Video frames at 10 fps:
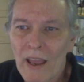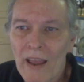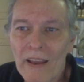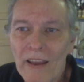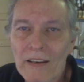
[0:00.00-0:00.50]

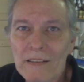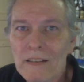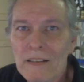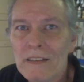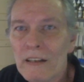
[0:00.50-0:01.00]
Hi,
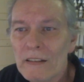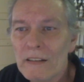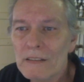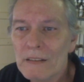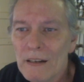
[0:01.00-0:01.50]
Don
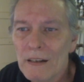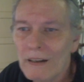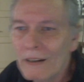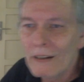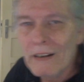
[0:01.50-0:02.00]
here,
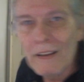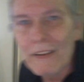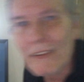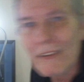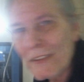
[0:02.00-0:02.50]

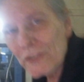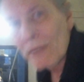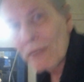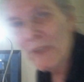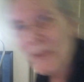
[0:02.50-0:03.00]

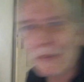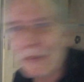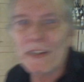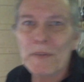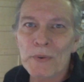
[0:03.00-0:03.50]
German
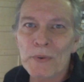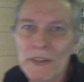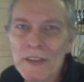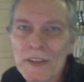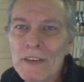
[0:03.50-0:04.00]
3D
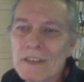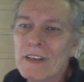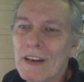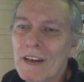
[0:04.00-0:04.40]
printer nerd.